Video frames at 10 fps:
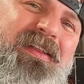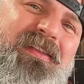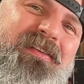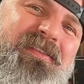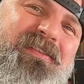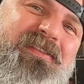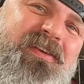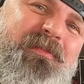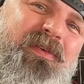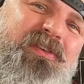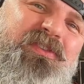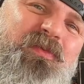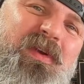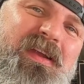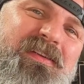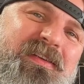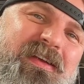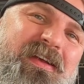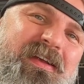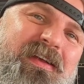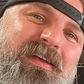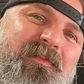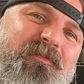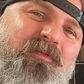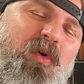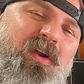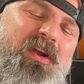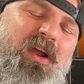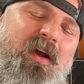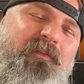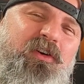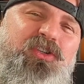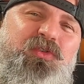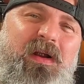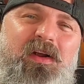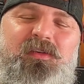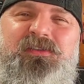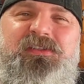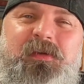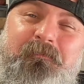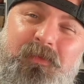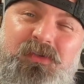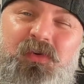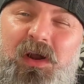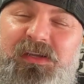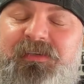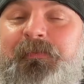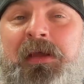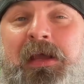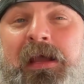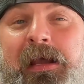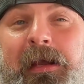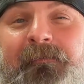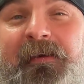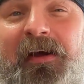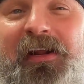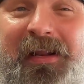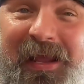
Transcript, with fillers: these super sweet fork cover shrouds. Those are awesome. Found an